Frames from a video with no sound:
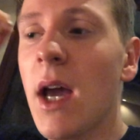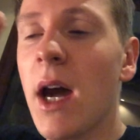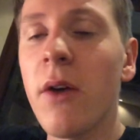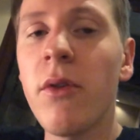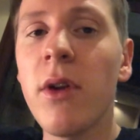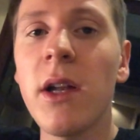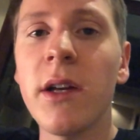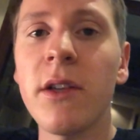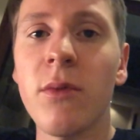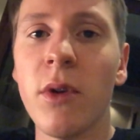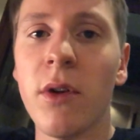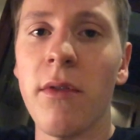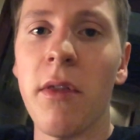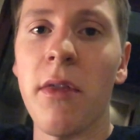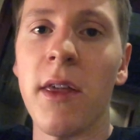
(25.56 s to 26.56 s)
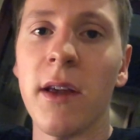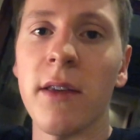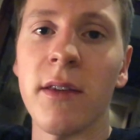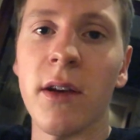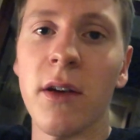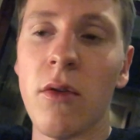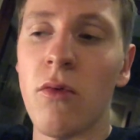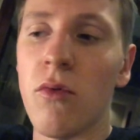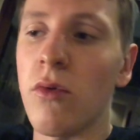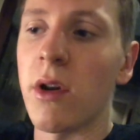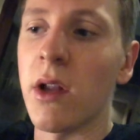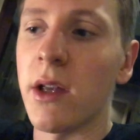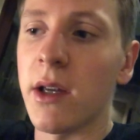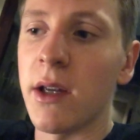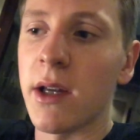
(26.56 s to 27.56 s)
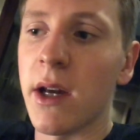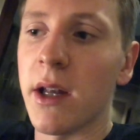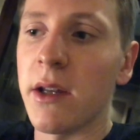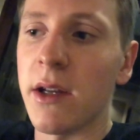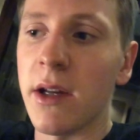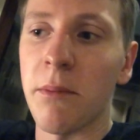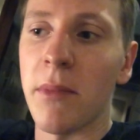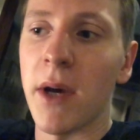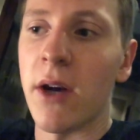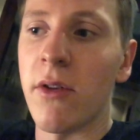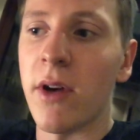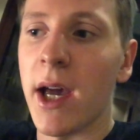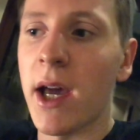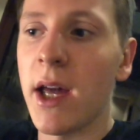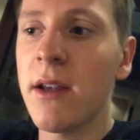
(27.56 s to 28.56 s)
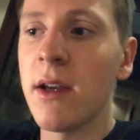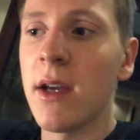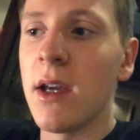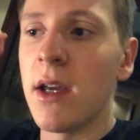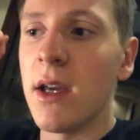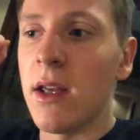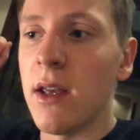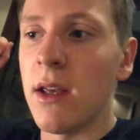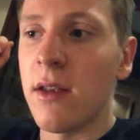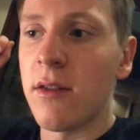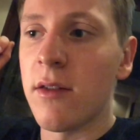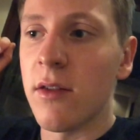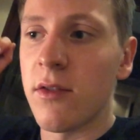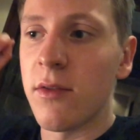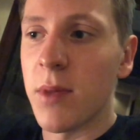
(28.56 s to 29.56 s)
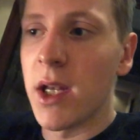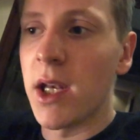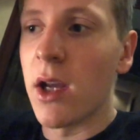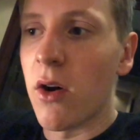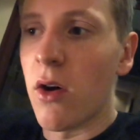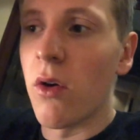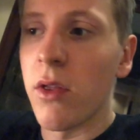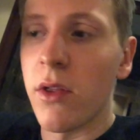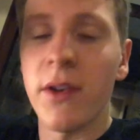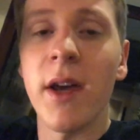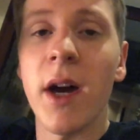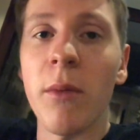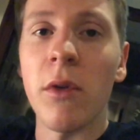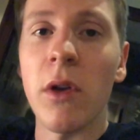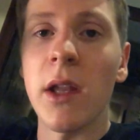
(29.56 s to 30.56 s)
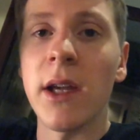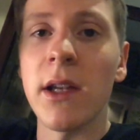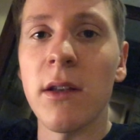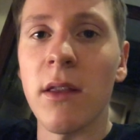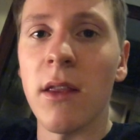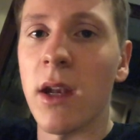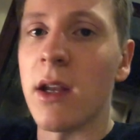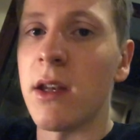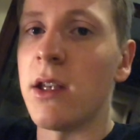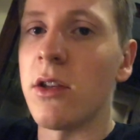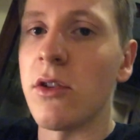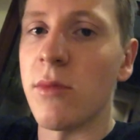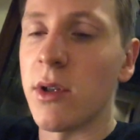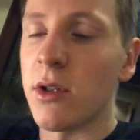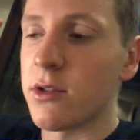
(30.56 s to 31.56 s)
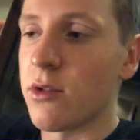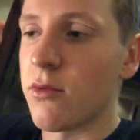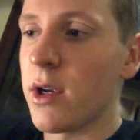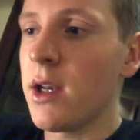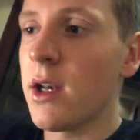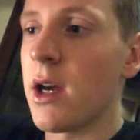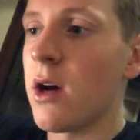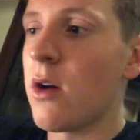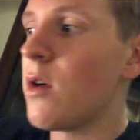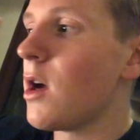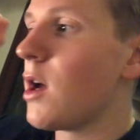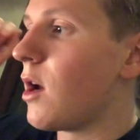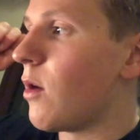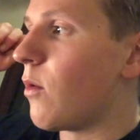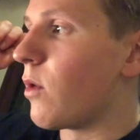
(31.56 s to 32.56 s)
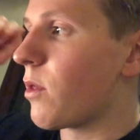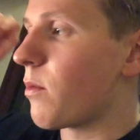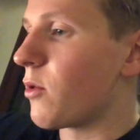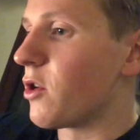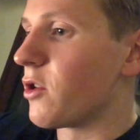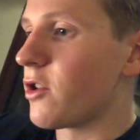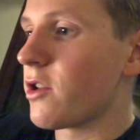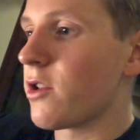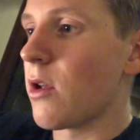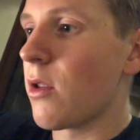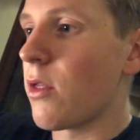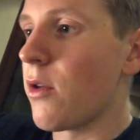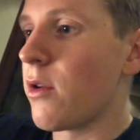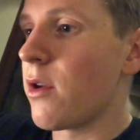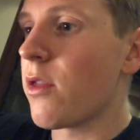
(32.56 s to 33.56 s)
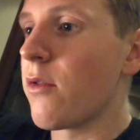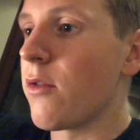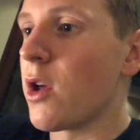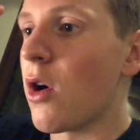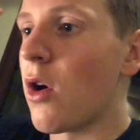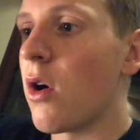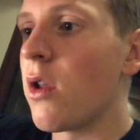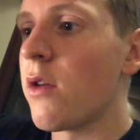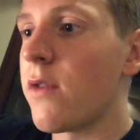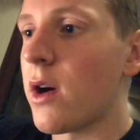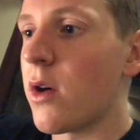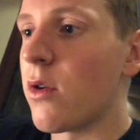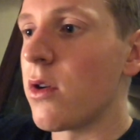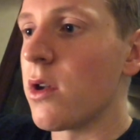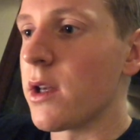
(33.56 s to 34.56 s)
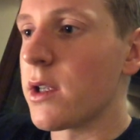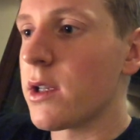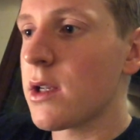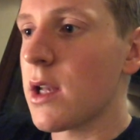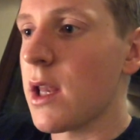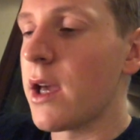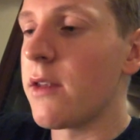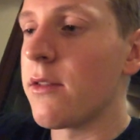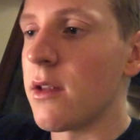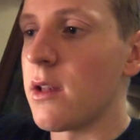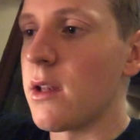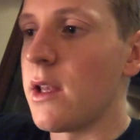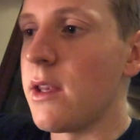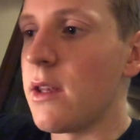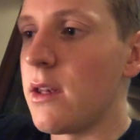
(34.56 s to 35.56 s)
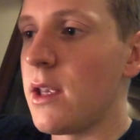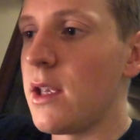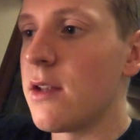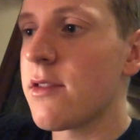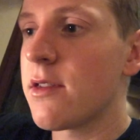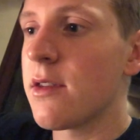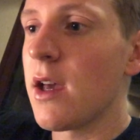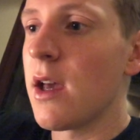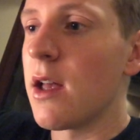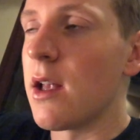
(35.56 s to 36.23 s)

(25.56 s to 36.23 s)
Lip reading: I realized one of the things I really got to get better at is spending all the time on LinkedIn that I need to be. So right now, with Project 33, all of our, like, clients and leads